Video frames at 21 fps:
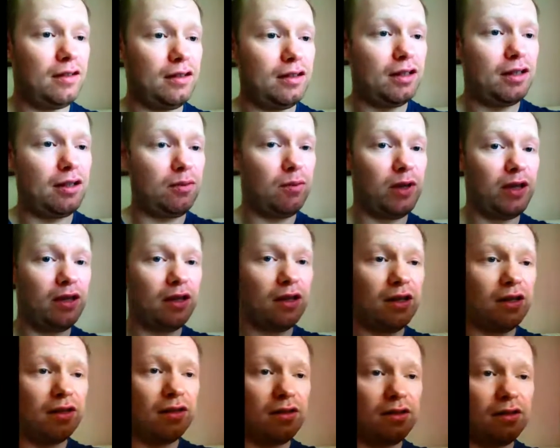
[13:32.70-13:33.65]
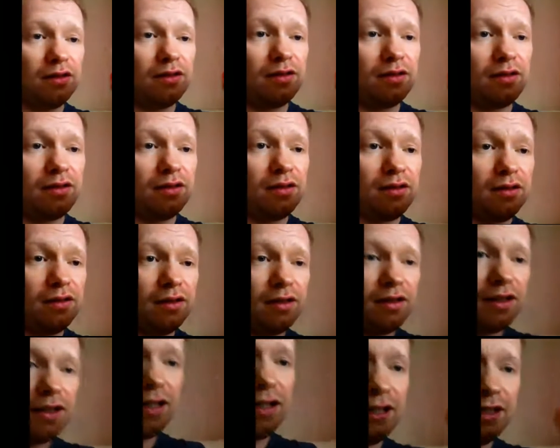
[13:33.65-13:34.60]
Here we go.
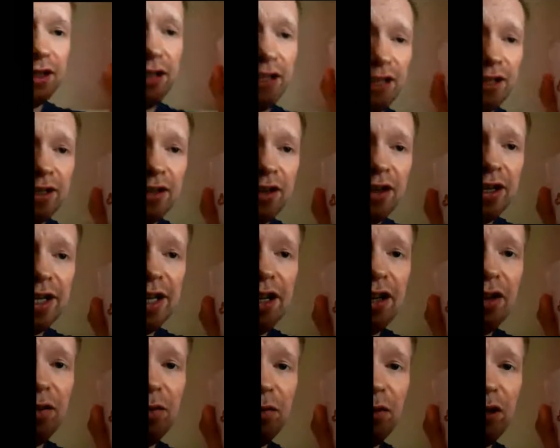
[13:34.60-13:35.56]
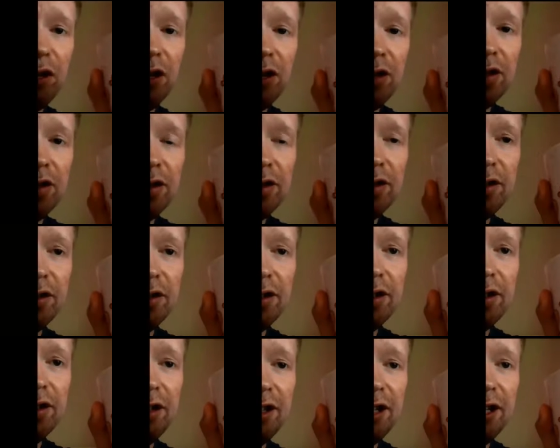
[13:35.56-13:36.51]
And it says, I love you.
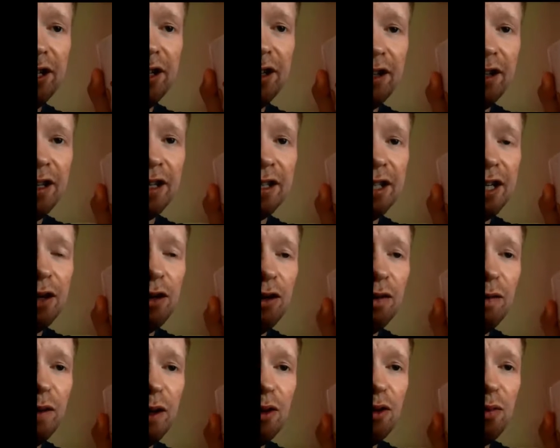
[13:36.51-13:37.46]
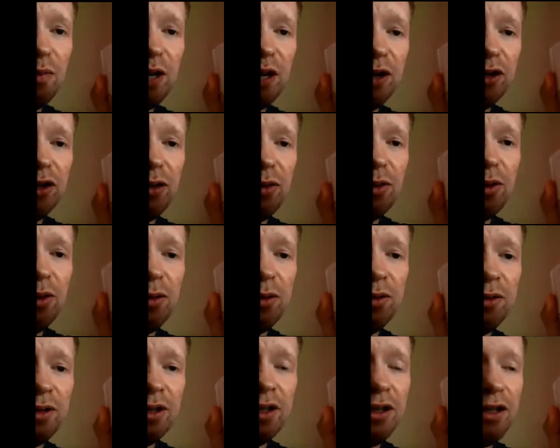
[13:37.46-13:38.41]
There you go, that's how I feel about you all.
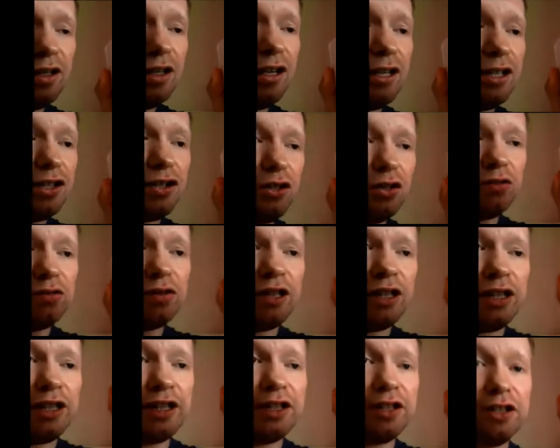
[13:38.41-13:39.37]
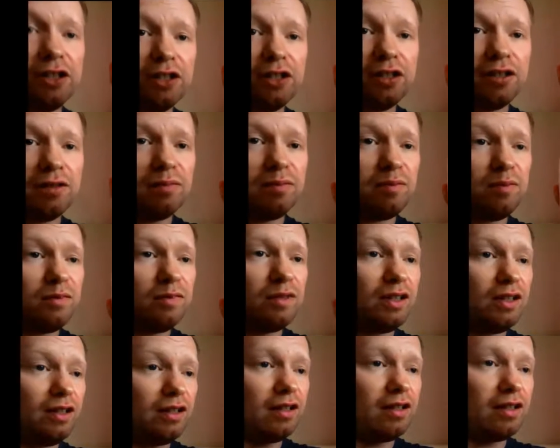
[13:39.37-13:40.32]
No, it's not really, it's just
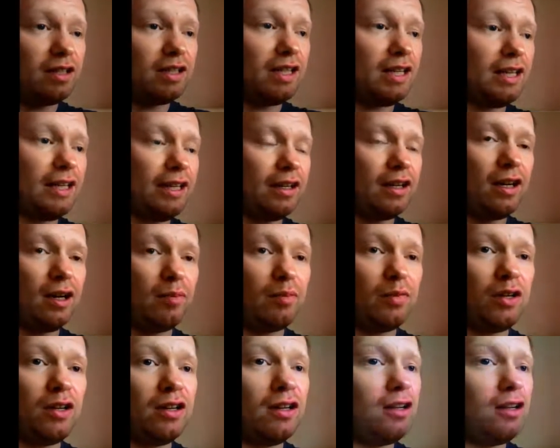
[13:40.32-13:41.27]
a silly cup.